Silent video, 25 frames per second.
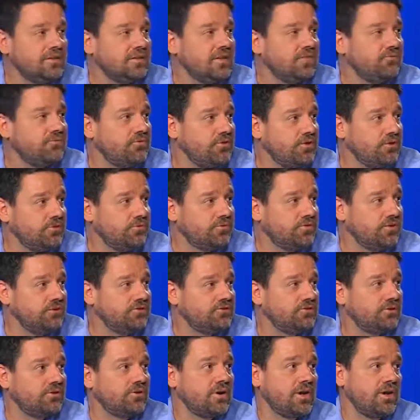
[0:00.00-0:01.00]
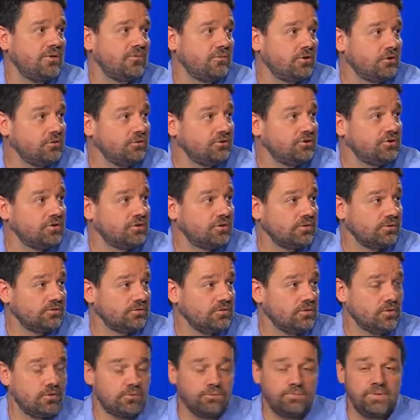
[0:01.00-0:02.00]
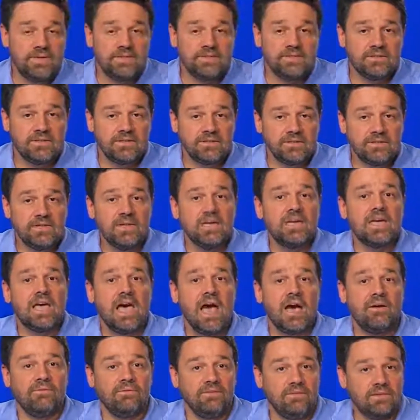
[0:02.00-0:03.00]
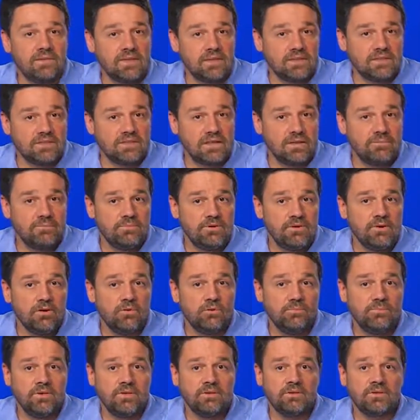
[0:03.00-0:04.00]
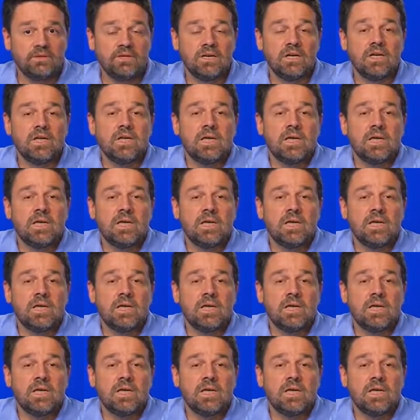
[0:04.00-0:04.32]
the future evolution of your business and its environment